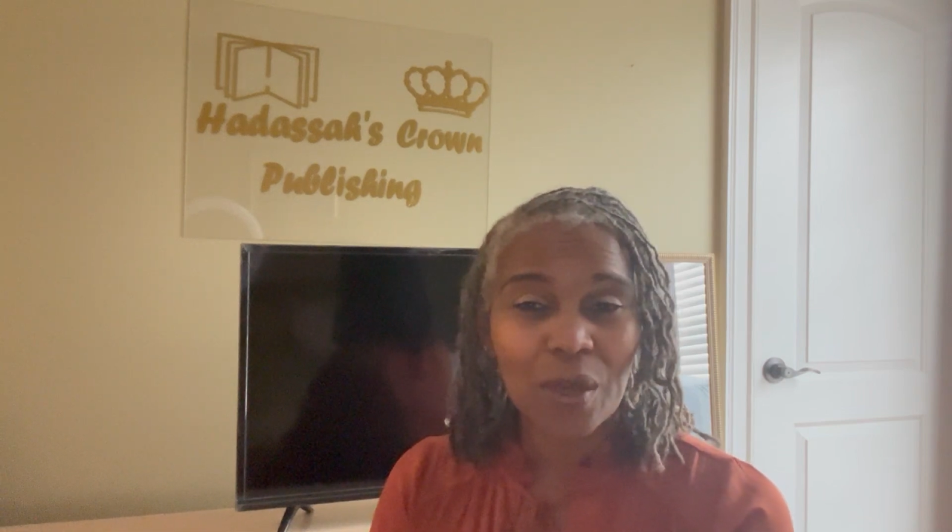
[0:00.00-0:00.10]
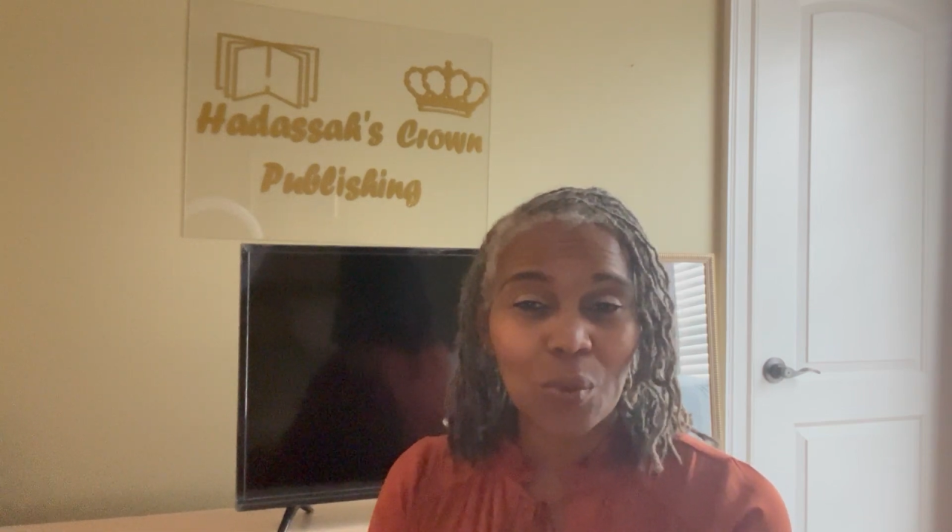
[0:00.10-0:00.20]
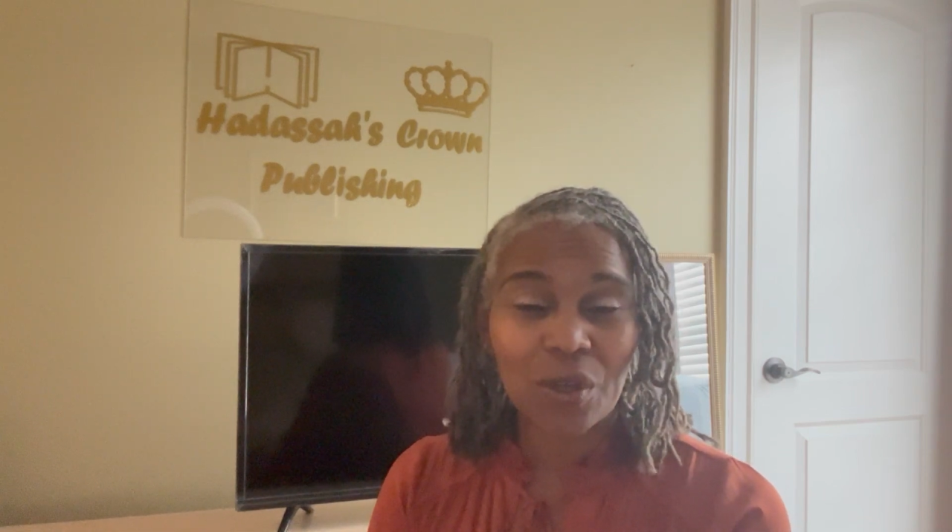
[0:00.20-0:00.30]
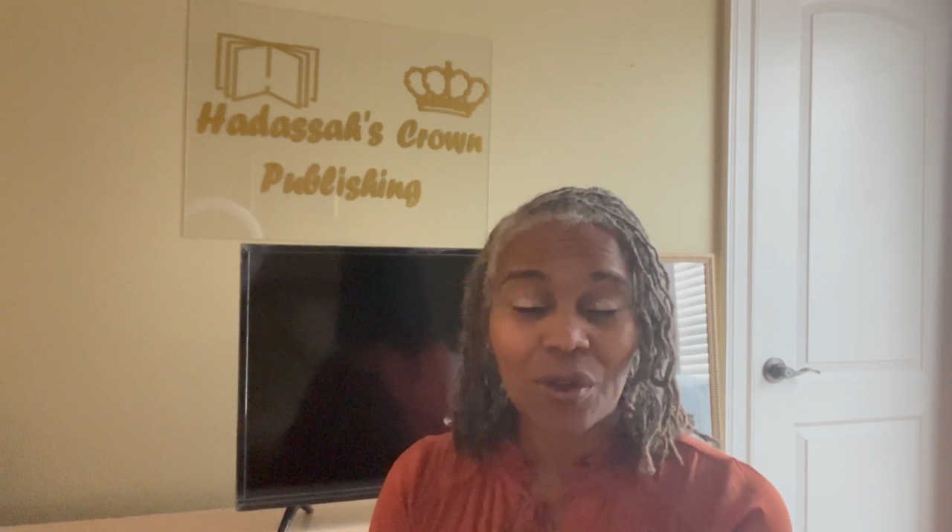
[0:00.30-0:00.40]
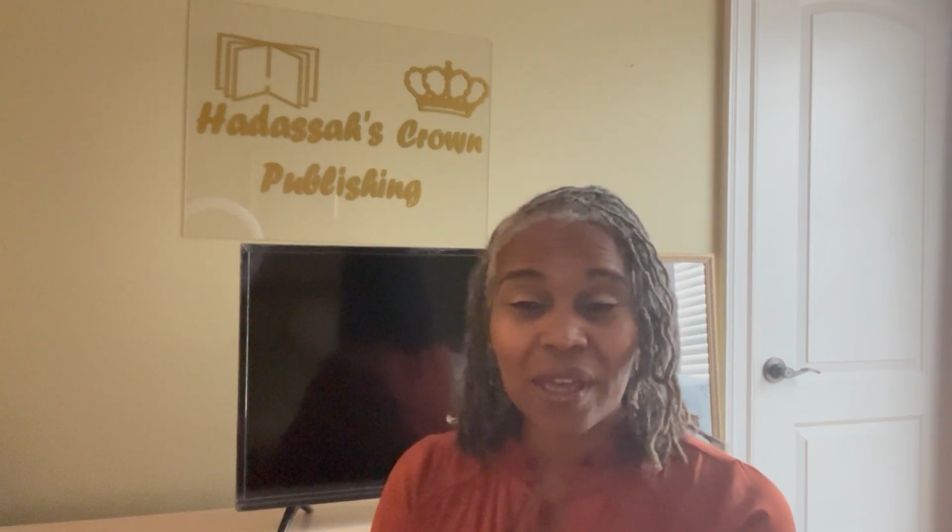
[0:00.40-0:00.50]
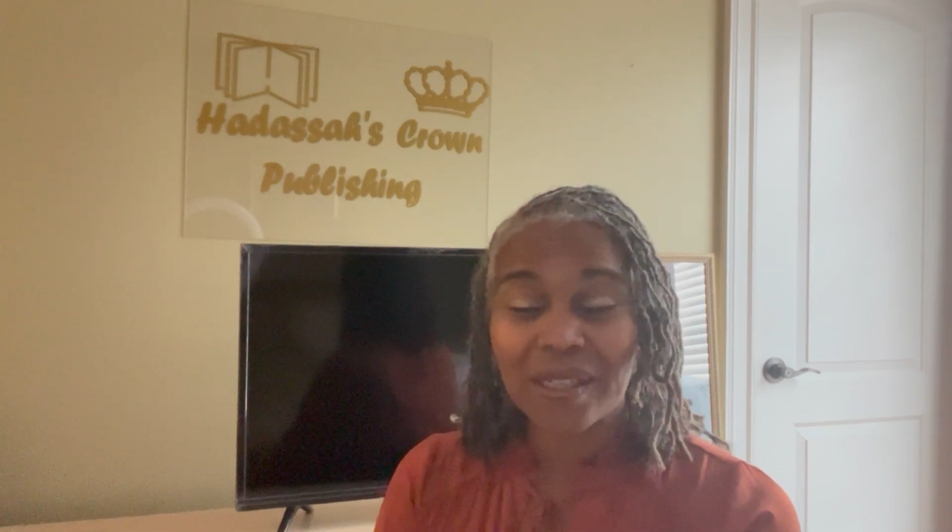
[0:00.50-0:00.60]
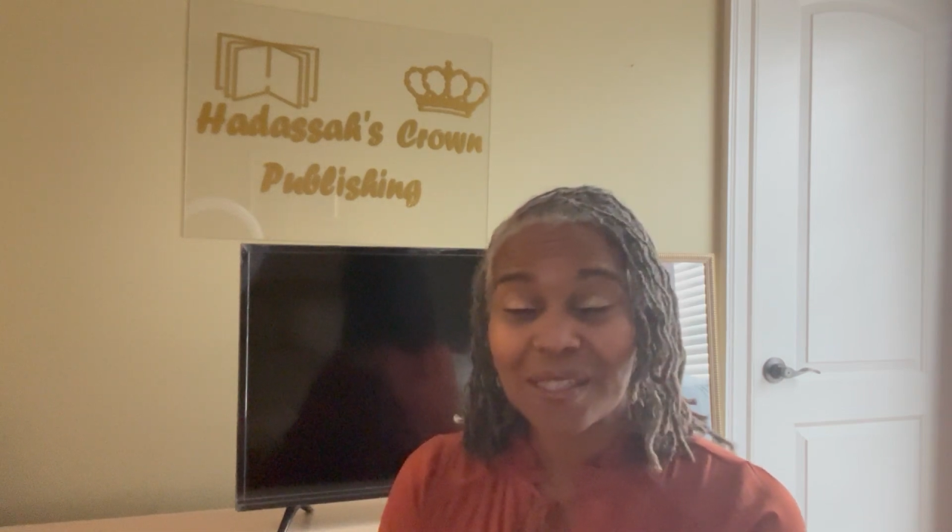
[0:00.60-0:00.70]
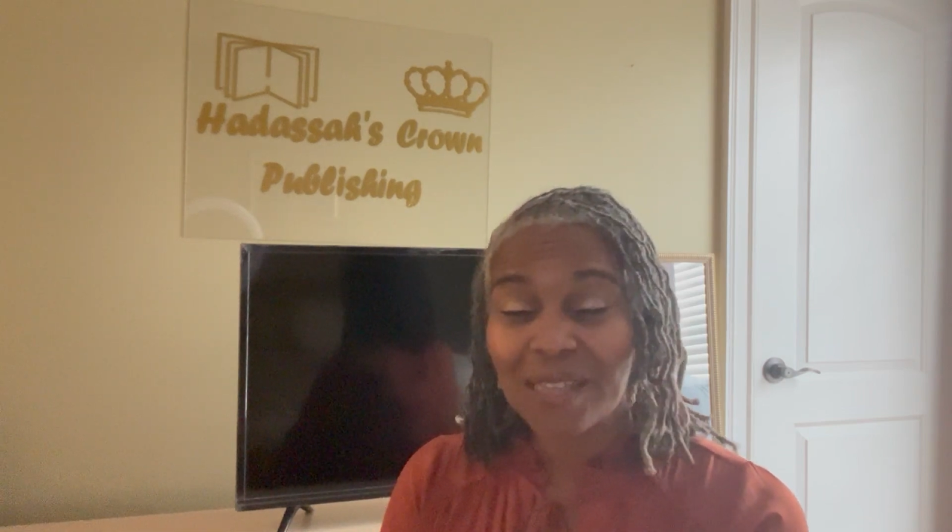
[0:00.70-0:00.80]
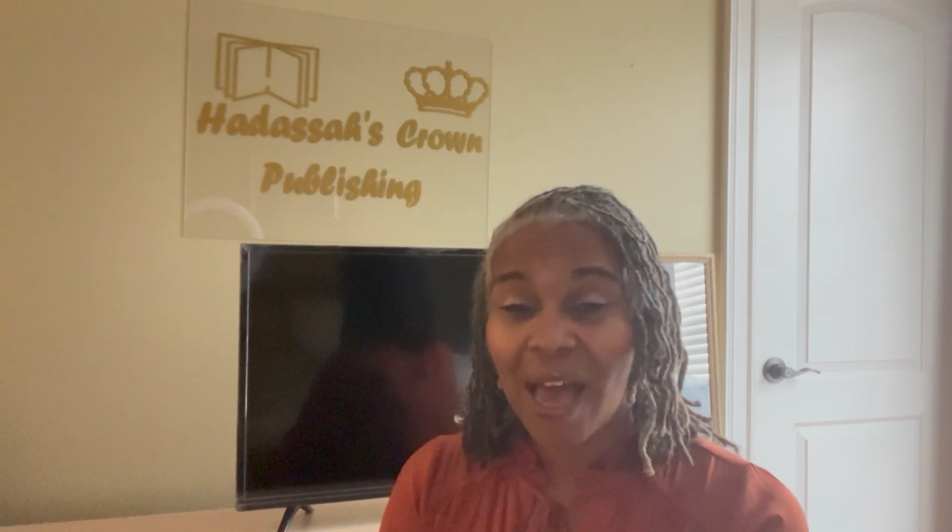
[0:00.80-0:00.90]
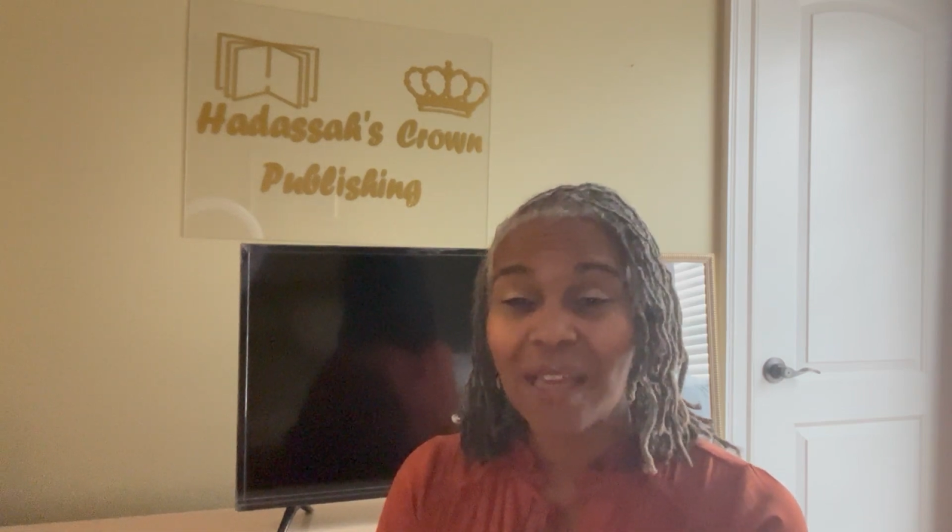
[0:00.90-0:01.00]
and we're
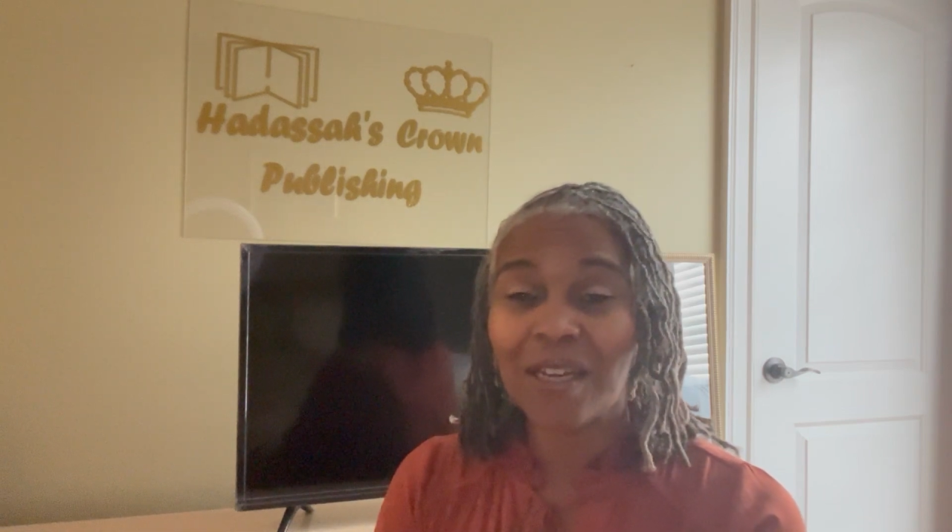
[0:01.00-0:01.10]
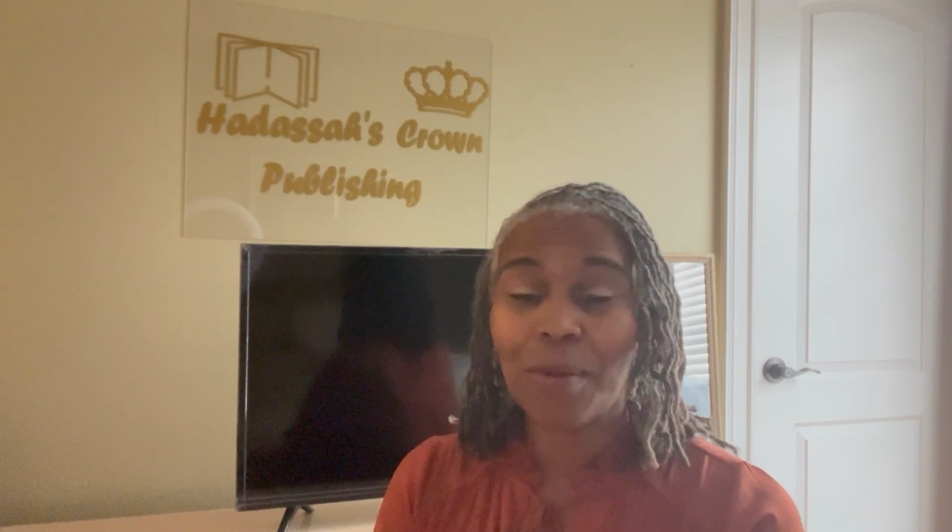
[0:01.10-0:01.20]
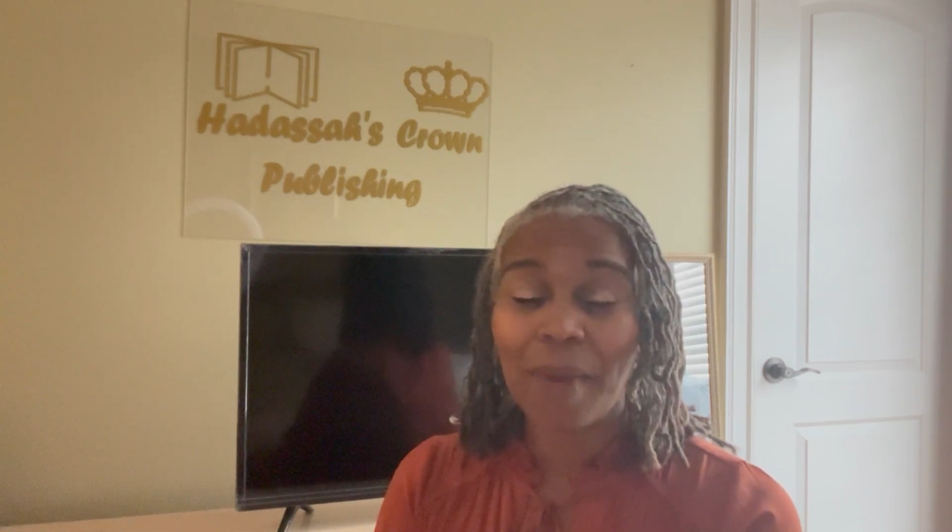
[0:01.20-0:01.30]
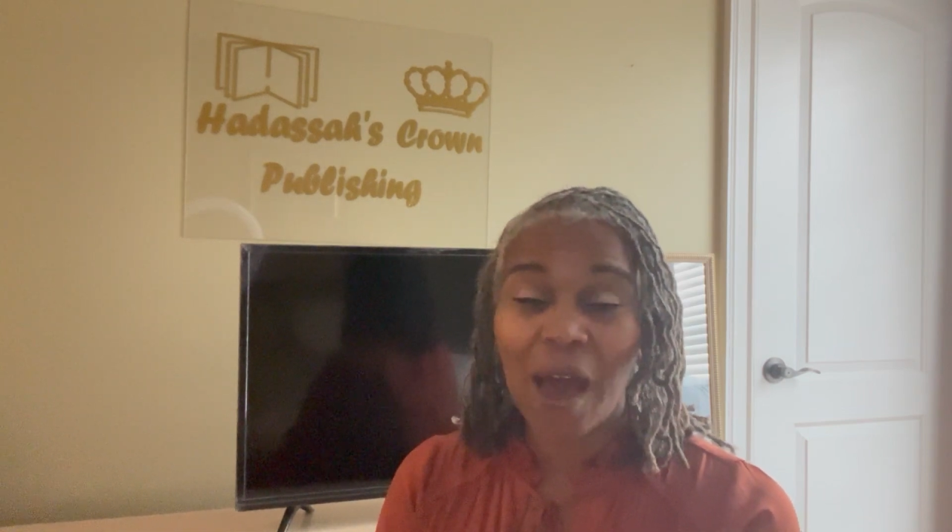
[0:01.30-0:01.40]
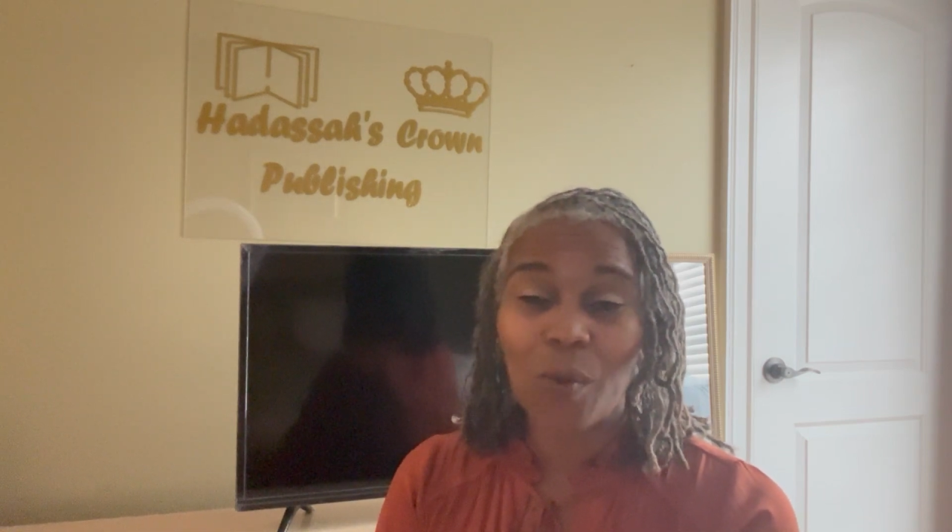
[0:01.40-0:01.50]
excited about